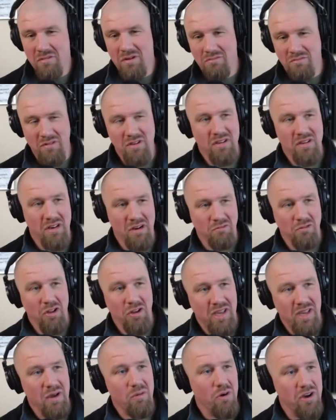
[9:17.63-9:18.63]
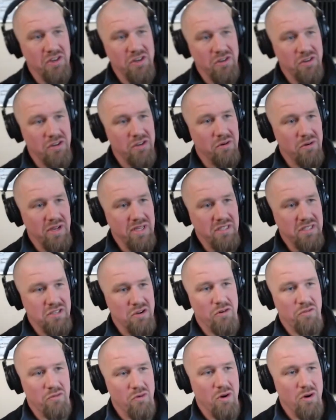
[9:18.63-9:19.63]
You know, look at what you're doing.
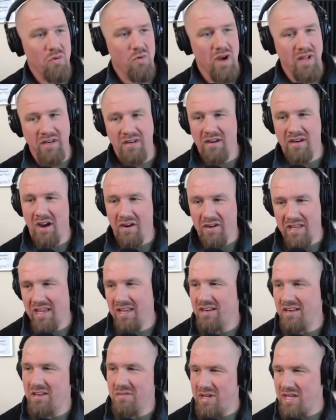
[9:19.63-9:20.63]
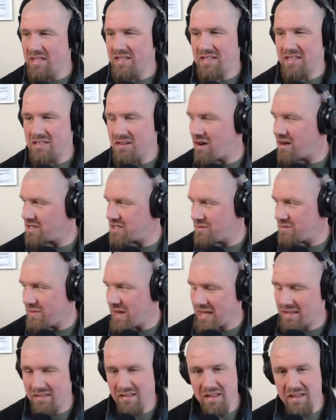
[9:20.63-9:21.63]
So if we're wanting our kid to be this awesome
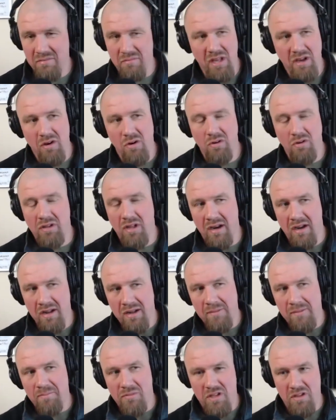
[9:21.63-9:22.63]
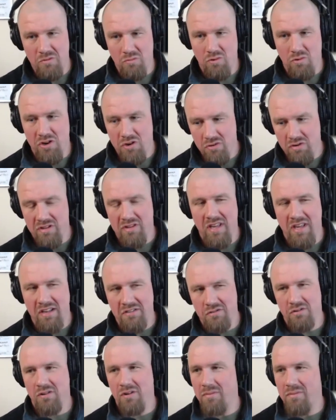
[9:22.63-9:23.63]
athlete, like, hold on, did, were you
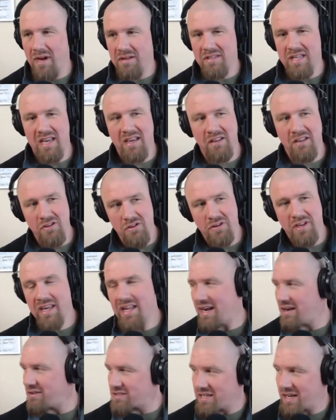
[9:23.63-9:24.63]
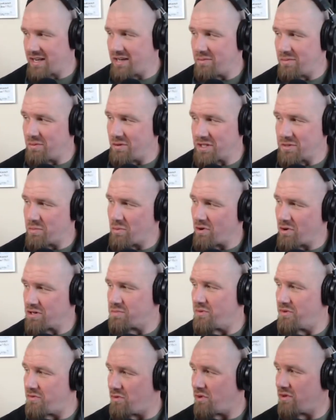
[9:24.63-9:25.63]
intentional about taking your kid outside to play sports
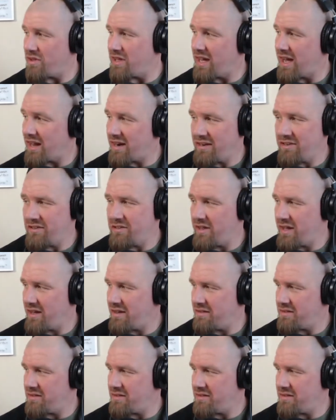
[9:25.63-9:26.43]
before they got into that?